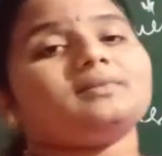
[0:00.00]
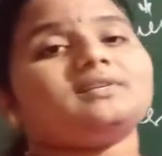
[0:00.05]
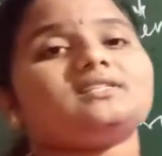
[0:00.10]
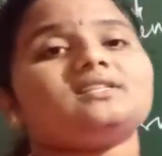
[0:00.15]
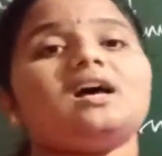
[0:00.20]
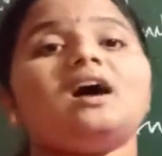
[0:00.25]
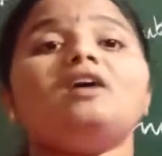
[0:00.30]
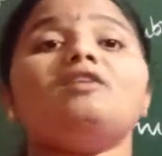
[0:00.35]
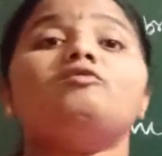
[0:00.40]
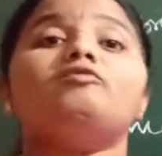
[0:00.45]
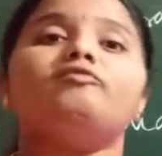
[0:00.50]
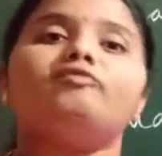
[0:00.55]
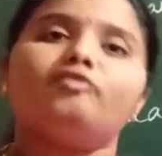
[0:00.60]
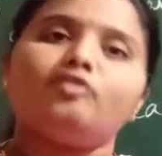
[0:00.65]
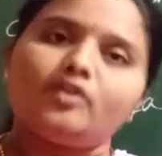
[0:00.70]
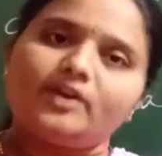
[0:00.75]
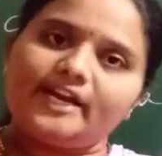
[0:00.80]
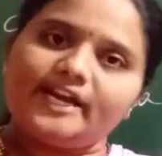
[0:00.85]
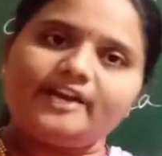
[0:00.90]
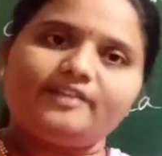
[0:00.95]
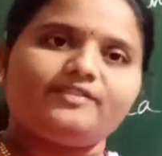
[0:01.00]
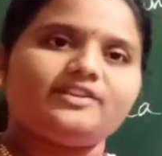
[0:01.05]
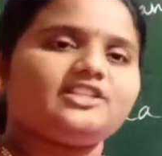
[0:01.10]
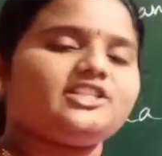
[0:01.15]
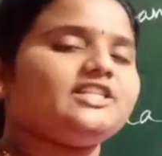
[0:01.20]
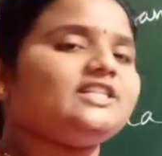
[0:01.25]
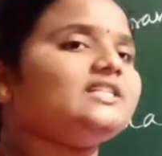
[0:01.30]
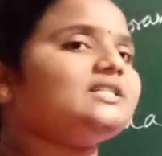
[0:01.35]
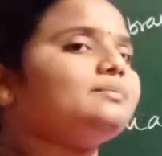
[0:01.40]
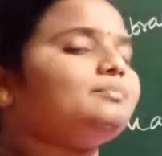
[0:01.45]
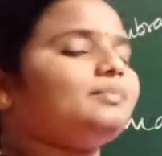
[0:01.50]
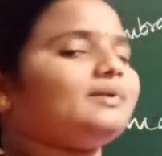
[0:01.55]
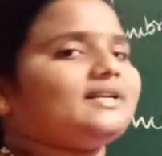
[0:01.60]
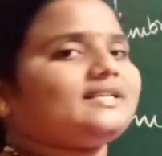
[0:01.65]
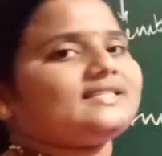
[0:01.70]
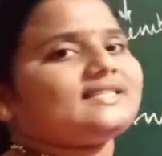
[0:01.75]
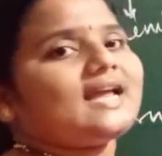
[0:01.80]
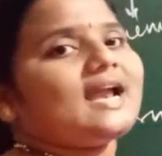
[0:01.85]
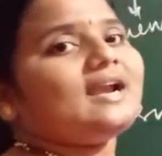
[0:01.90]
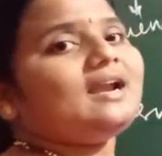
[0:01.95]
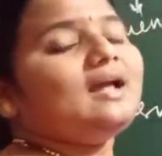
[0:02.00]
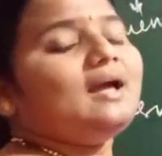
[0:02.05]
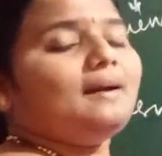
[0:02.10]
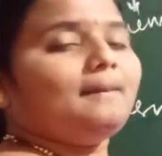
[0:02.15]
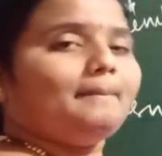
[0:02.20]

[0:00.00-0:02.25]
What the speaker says: is a fluid which is present